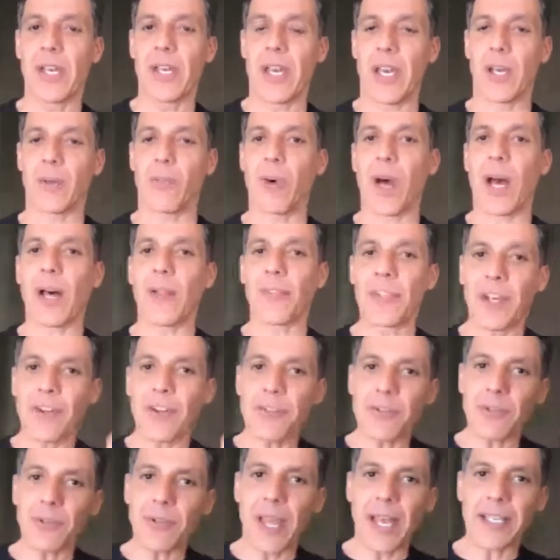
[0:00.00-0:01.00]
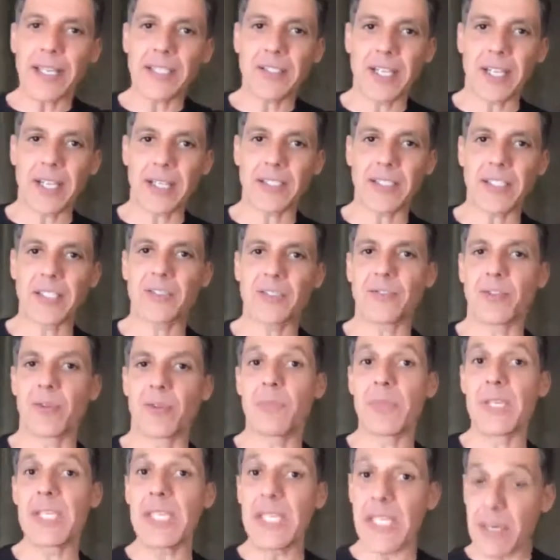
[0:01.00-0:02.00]
And while the underlying techniques for
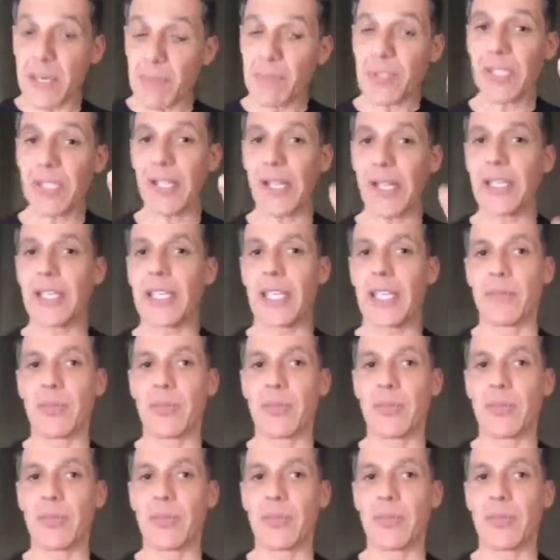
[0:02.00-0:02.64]
manipulating